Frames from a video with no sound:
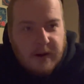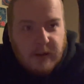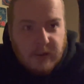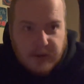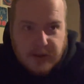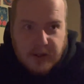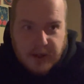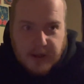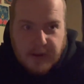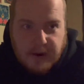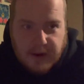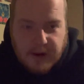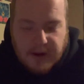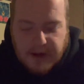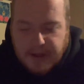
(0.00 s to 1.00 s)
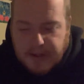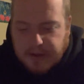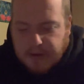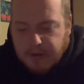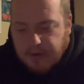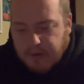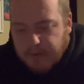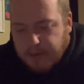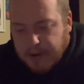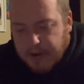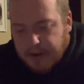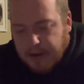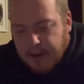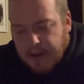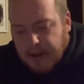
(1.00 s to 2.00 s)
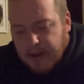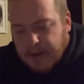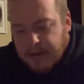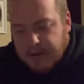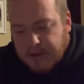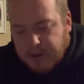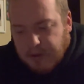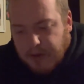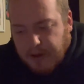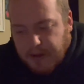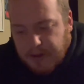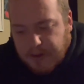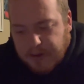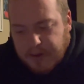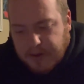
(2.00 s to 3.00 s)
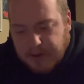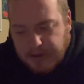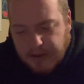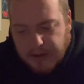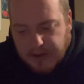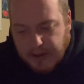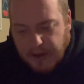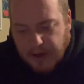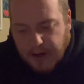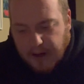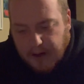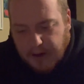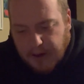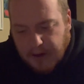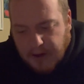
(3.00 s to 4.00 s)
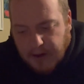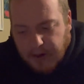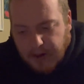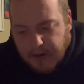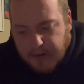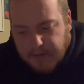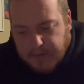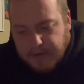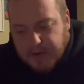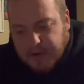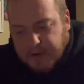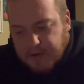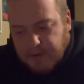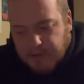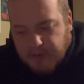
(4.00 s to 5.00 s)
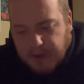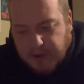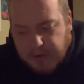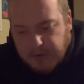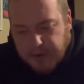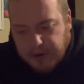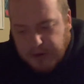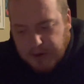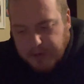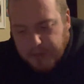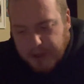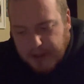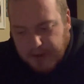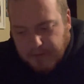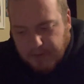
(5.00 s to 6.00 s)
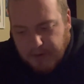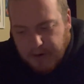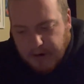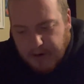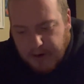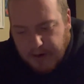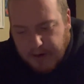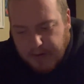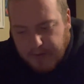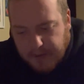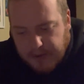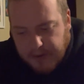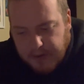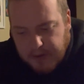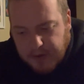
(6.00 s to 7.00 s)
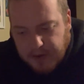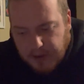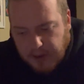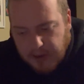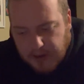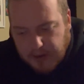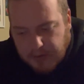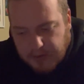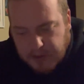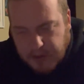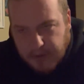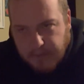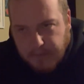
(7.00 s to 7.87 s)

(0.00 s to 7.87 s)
Once again, they're in high school, but the story goes is that Taiga loves Ryuji's best friend, and Ryuji loves